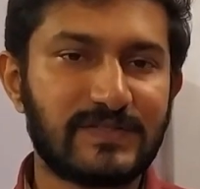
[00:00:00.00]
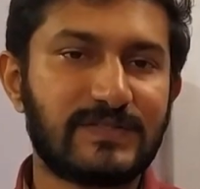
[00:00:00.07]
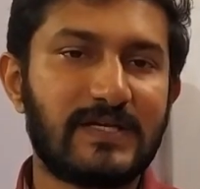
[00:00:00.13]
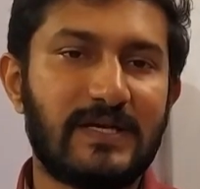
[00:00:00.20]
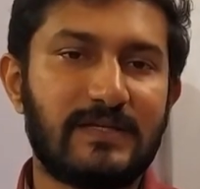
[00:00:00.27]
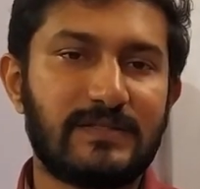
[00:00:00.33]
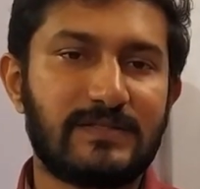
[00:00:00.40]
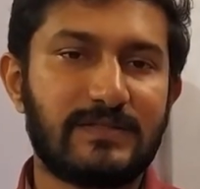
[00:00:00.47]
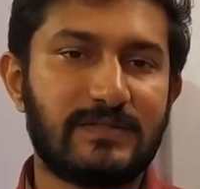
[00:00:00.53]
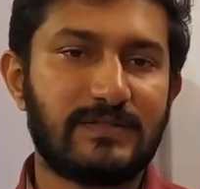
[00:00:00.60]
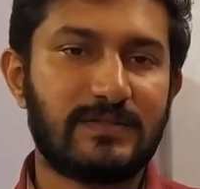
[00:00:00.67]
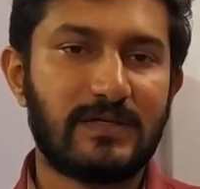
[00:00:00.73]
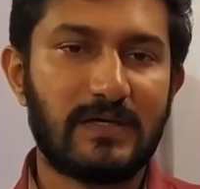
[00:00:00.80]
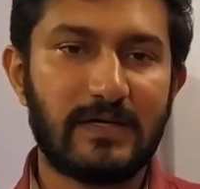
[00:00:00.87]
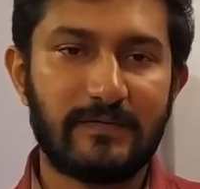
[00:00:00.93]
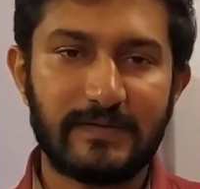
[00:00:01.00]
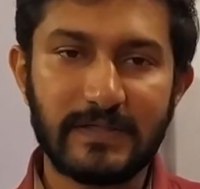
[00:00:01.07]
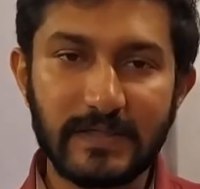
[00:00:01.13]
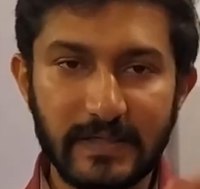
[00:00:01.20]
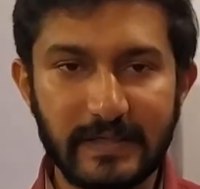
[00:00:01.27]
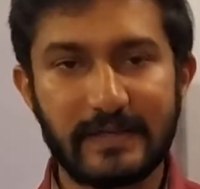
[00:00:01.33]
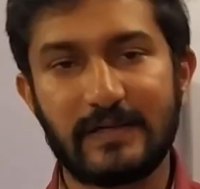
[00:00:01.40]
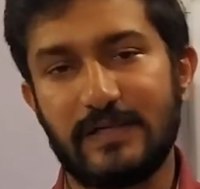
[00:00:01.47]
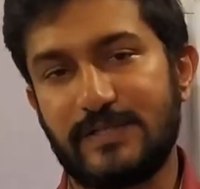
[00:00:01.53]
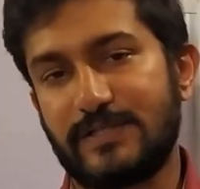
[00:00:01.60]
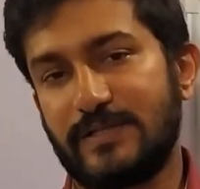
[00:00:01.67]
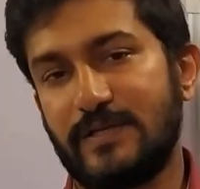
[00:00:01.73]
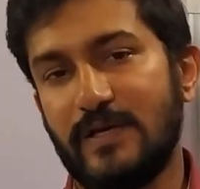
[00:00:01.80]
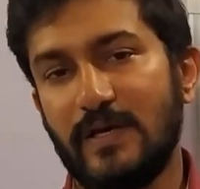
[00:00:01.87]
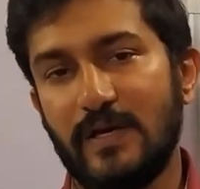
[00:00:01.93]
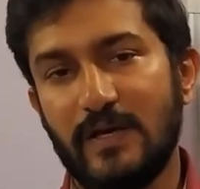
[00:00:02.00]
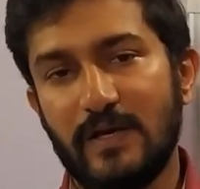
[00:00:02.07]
understand our English.